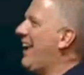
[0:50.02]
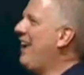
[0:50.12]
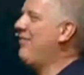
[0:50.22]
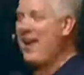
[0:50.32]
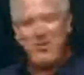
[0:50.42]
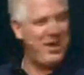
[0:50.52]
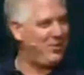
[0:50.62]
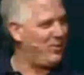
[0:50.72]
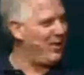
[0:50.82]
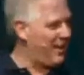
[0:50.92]
if I
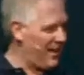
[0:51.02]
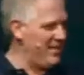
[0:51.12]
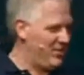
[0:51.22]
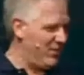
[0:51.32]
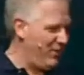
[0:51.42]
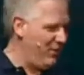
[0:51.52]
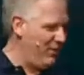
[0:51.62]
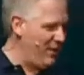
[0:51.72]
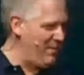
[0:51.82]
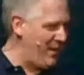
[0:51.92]
went to her concert, or
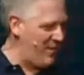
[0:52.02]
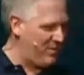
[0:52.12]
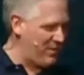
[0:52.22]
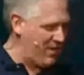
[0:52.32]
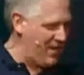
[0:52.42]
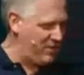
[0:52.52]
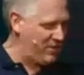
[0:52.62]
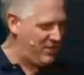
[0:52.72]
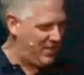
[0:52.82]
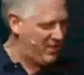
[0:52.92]
if anybody went to her concert
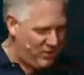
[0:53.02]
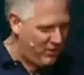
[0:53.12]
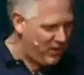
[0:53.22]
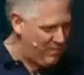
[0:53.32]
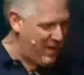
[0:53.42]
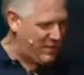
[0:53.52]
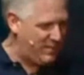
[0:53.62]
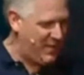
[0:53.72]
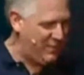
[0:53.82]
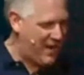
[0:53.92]
and said, you know, Glenn Beck's a
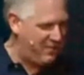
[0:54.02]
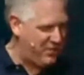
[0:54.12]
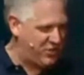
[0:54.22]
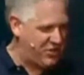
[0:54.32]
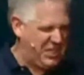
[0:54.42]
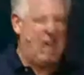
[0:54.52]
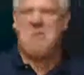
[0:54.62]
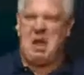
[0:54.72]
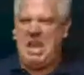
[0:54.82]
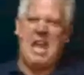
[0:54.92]
big fan of yours, she'd say,
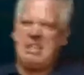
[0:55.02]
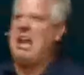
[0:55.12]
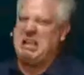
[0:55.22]
oh, I hate